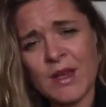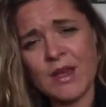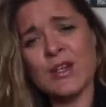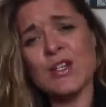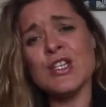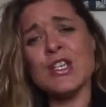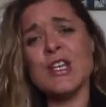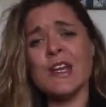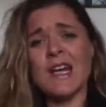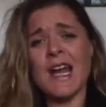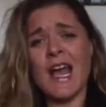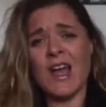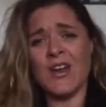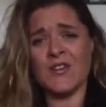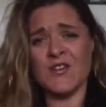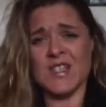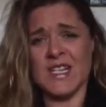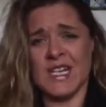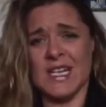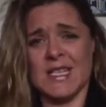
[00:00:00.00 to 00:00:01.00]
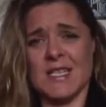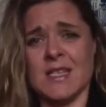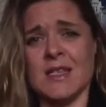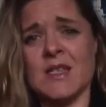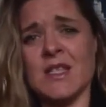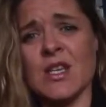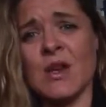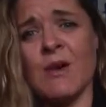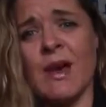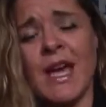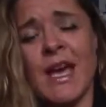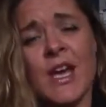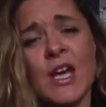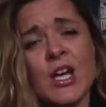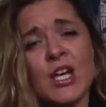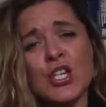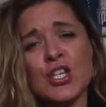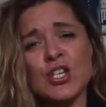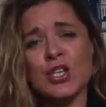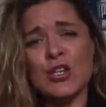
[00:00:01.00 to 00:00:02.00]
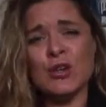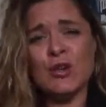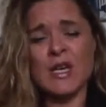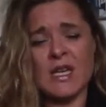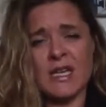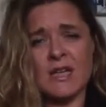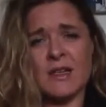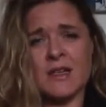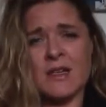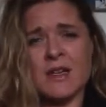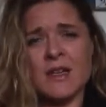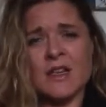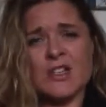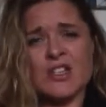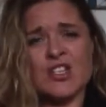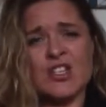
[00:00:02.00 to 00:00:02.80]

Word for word: Because you don't have to listen to it. You can